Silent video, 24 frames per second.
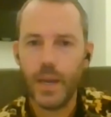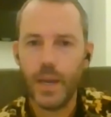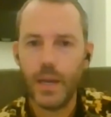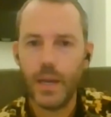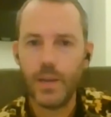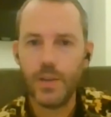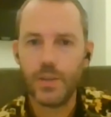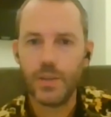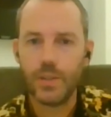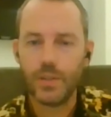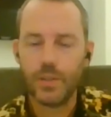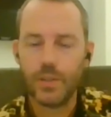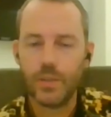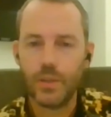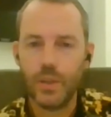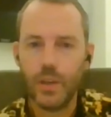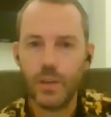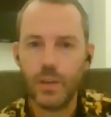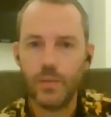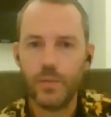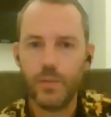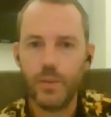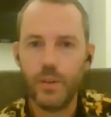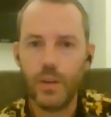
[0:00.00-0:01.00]
Asia to
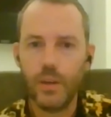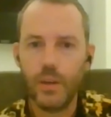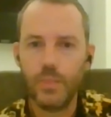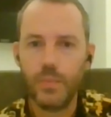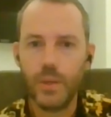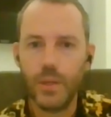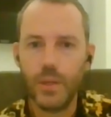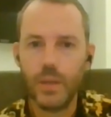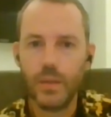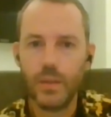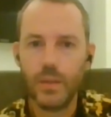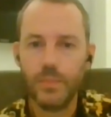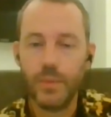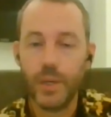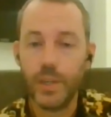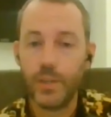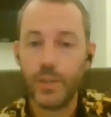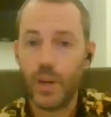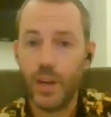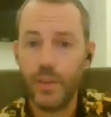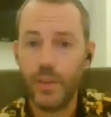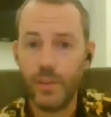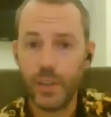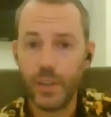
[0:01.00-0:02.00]
try to find my
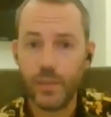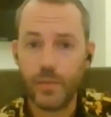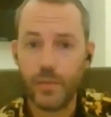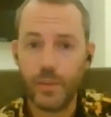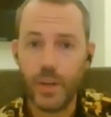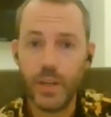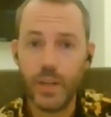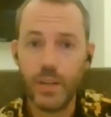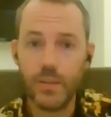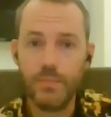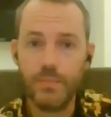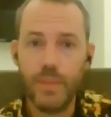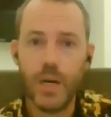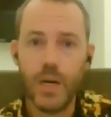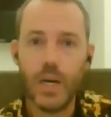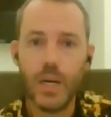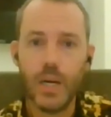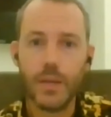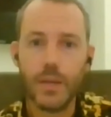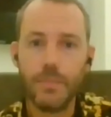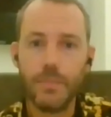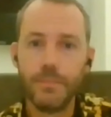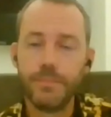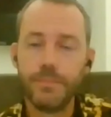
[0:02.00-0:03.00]
trafficked friend, mine.